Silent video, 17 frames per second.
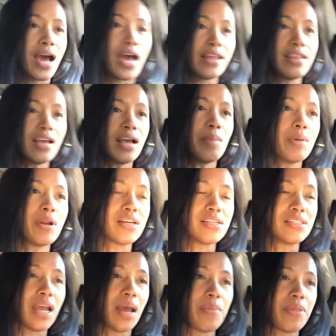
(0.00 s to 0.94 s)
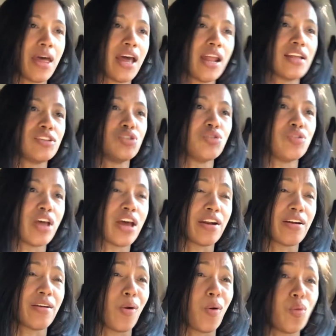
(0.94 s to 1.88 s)
I think I'm going to adapt that and do
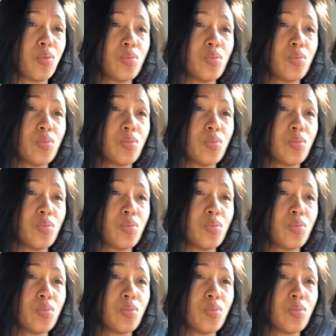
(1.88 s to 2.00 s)
that at home.